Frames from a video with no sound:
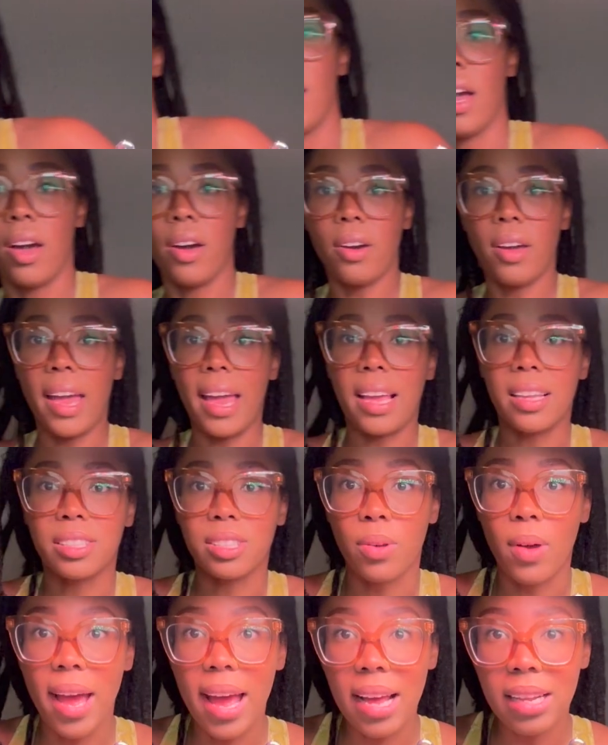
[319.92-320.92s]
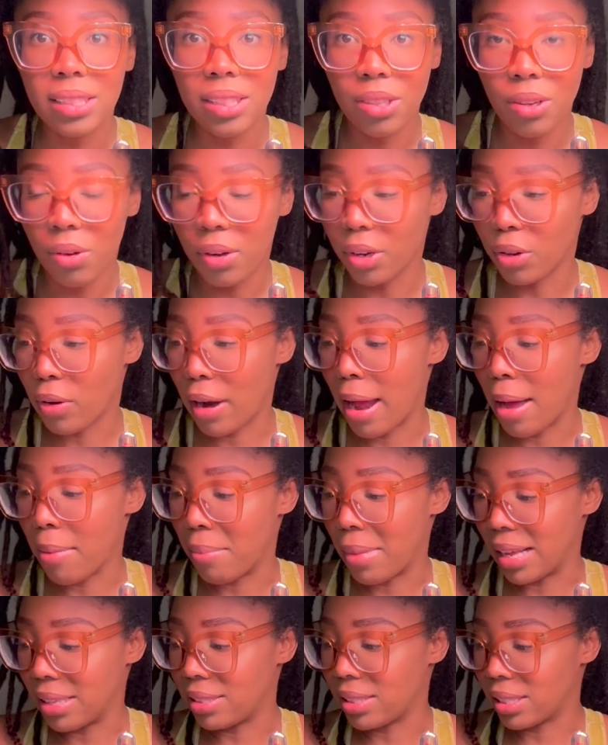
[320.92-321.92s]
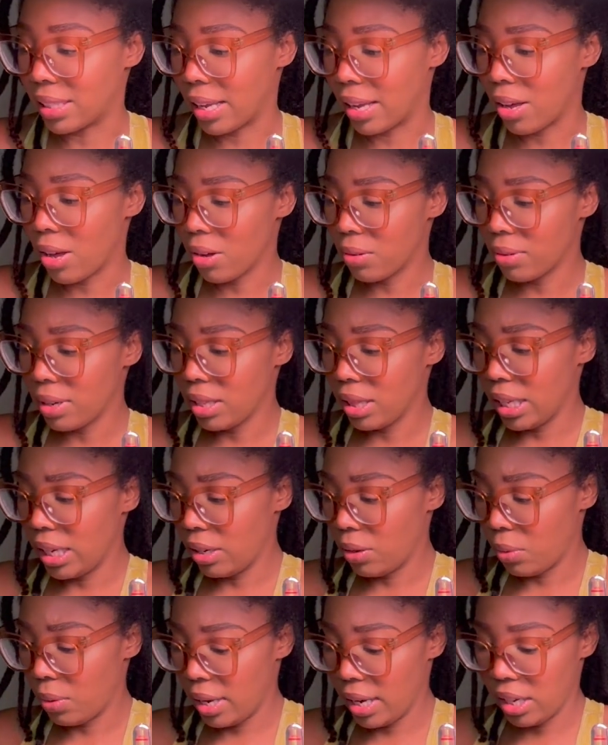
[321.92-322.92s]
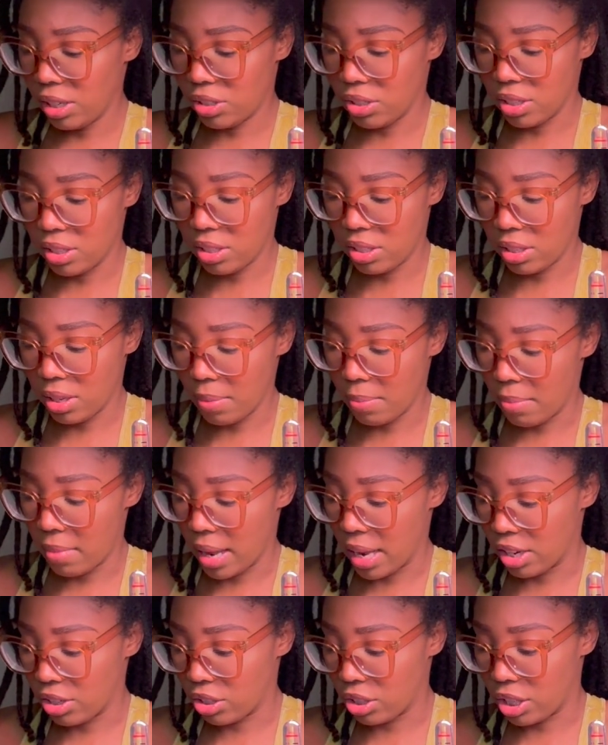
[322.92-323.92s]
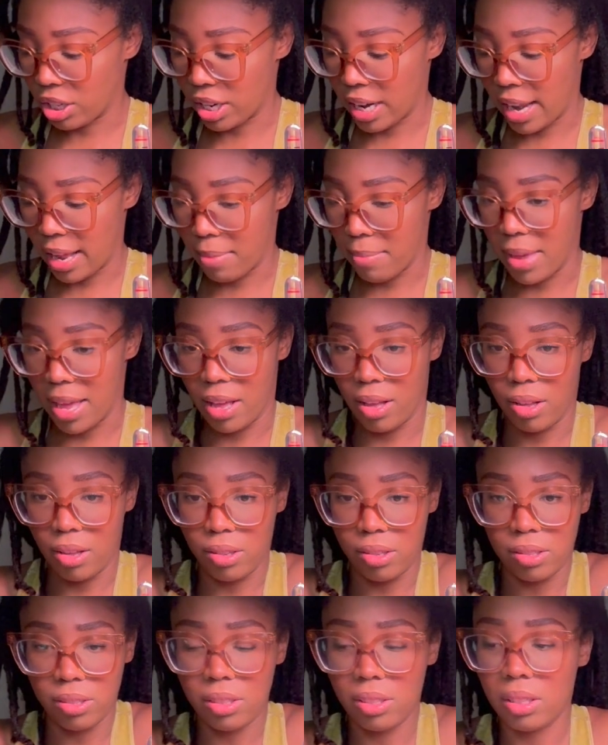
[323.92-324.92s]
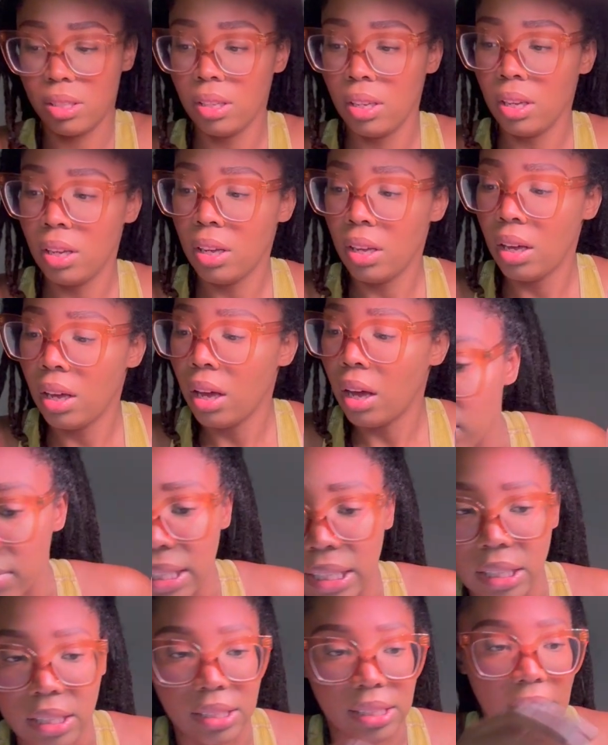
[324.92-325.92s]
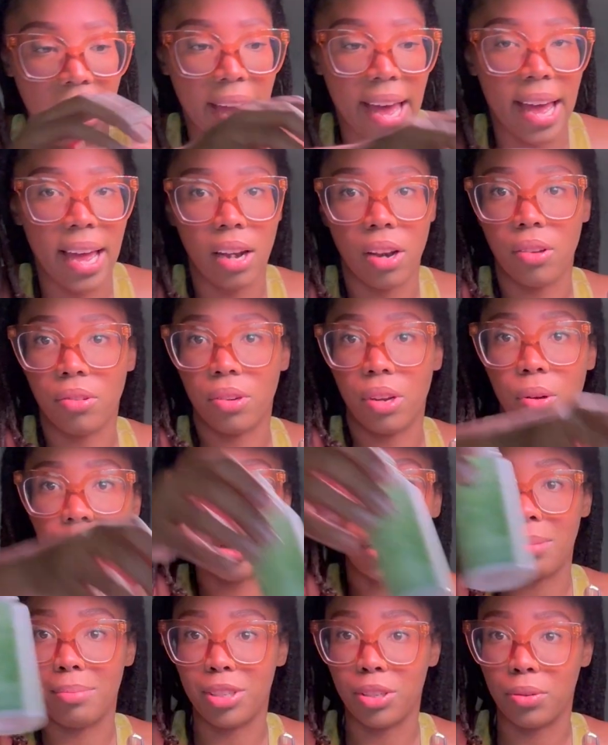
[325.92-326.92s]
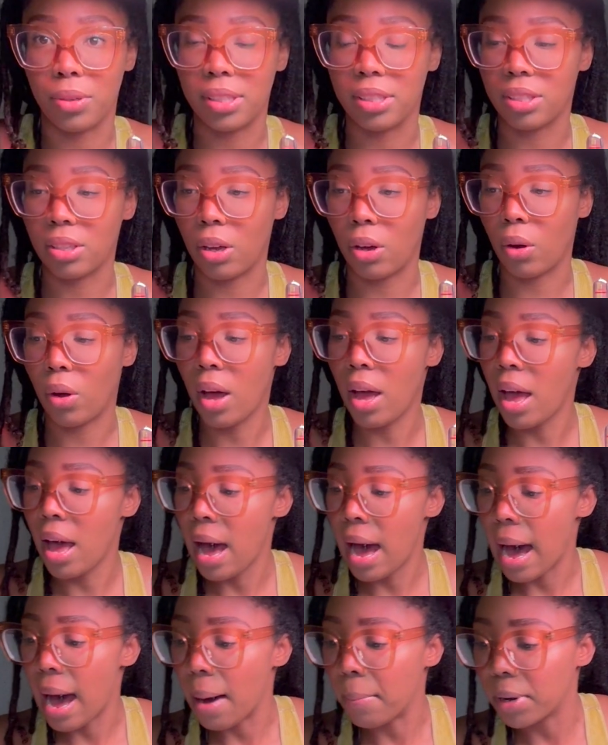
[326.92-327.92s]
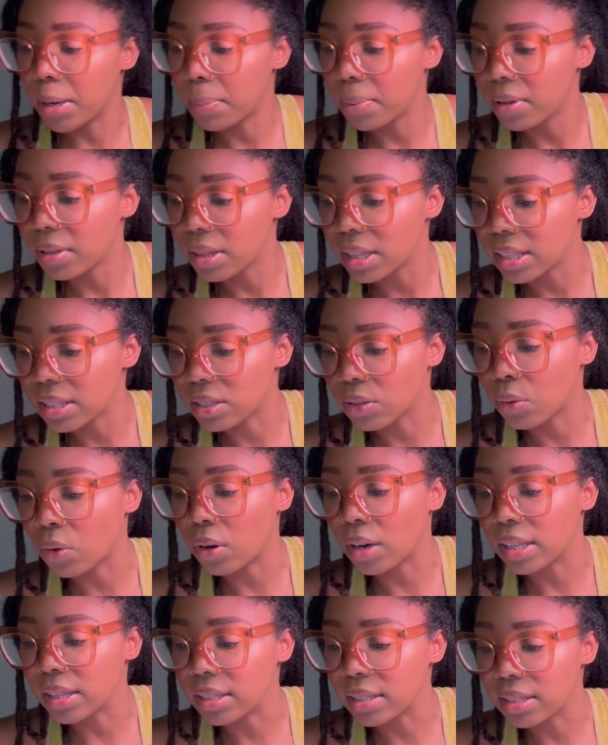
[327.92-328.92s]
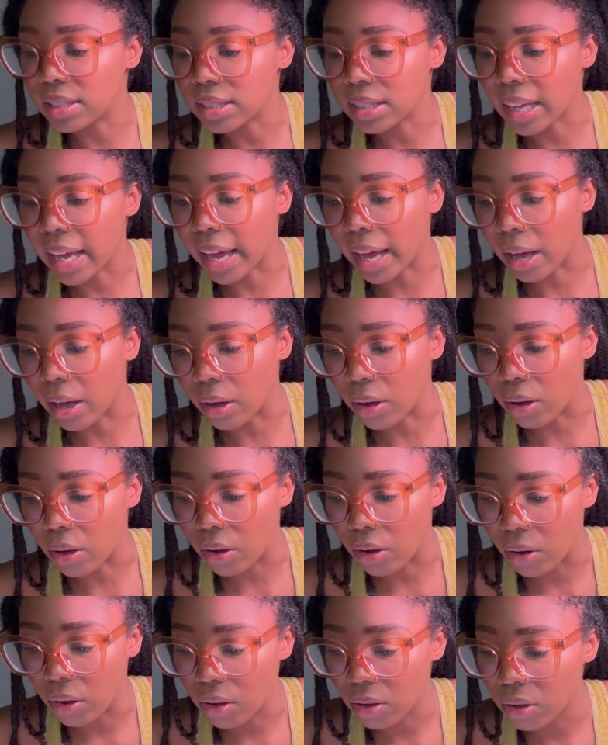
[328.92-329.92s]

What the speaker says: Okay, so I had to go and grab my scale really quick just to measure mLs because I don't know what I'm doing. So I'm gonna put this on the scale.